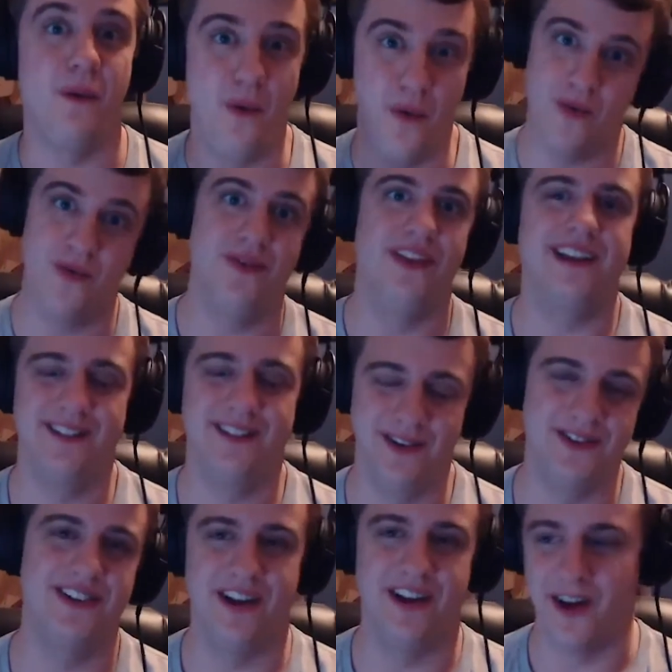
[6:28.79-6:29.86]
whoa, like lose
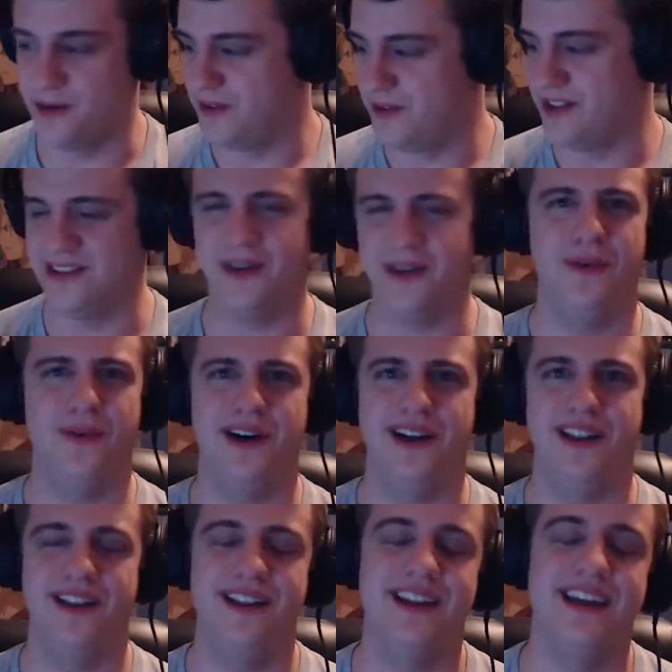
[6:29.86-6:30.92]
his arm. Guys, like what?
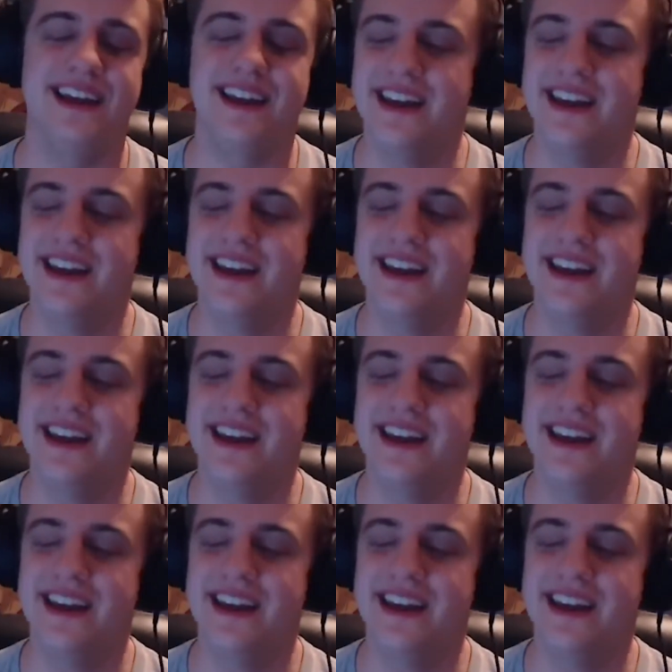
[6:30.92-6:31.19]
Like,